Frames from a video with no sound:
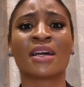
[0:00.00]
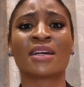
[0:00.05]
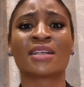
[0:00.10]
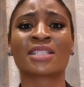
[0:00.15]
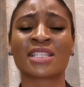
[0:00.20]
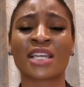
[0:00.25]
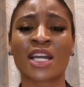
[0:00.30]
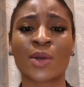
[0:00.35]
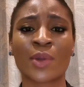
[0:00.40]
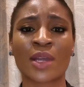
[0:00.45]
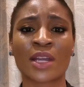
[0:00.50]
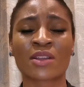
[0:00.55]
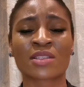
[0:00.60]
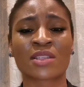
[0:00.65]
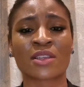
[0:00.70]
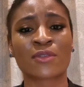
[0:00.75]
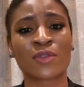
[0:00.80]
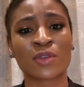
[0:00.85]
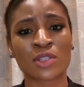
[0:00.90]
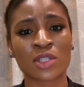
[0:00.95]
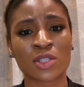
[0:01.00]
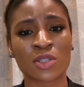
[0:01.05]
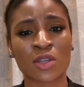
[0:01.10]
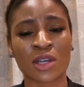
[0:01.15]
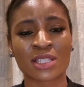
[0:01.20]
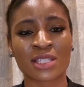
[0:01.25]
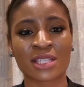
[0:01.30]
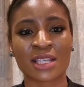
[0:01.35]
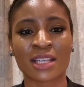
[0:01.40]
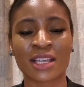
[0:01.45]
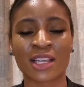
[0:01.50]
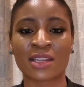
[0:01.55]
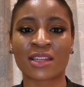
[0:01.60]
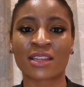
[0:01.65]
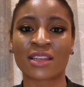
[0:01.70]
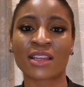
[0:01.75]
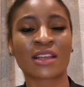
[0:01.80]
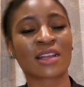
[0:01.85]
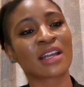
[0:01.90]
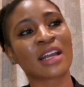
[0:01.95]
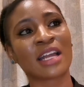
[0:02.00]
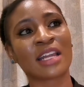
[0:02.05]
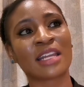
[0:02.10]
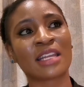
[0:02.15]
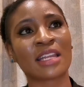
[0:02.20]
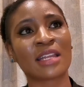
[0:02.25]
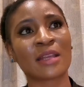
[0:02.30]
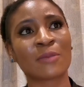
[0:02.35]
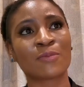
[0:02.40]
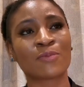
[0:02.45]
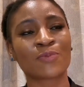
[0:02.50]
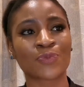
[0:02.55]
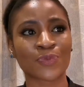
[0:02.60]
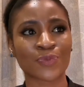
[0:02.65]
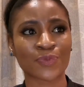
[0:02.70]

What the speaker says: stay away because they're phototoxic, and any